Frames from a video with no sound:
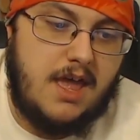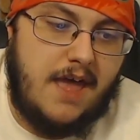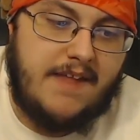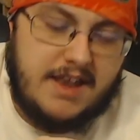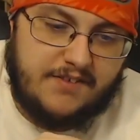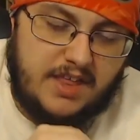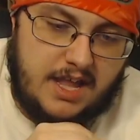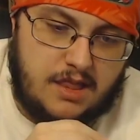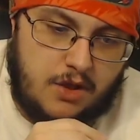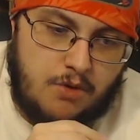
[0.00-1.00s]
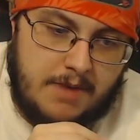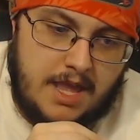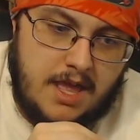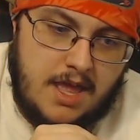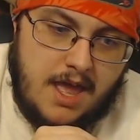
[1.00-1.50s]
And that definitely gets to
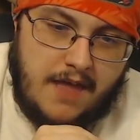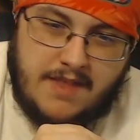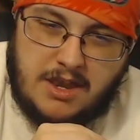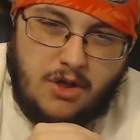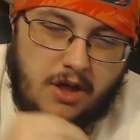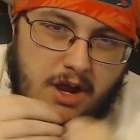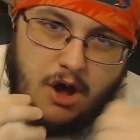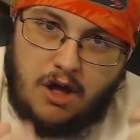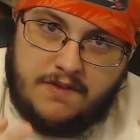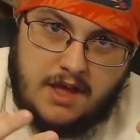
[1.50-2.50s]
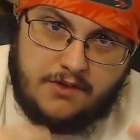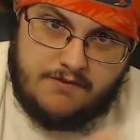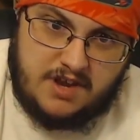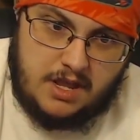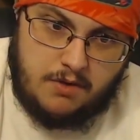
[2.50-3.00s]
me. And then you look at all the other
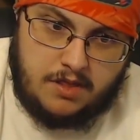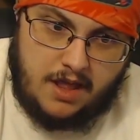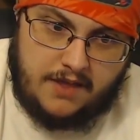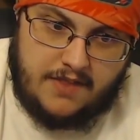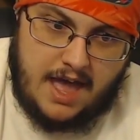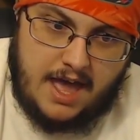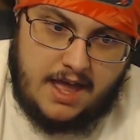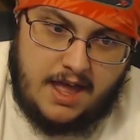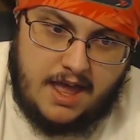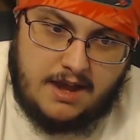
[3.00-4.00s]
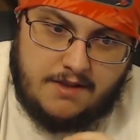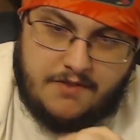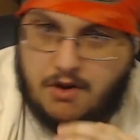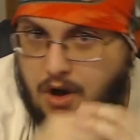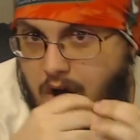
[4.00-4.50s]
videos like that, and
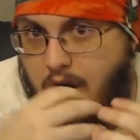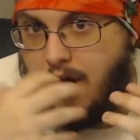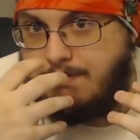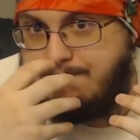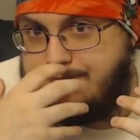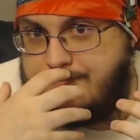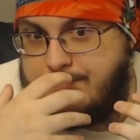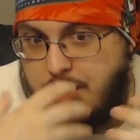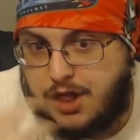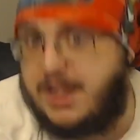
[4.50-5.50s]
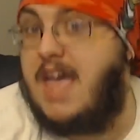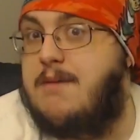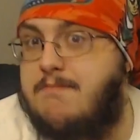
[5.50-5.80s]
they're all the same.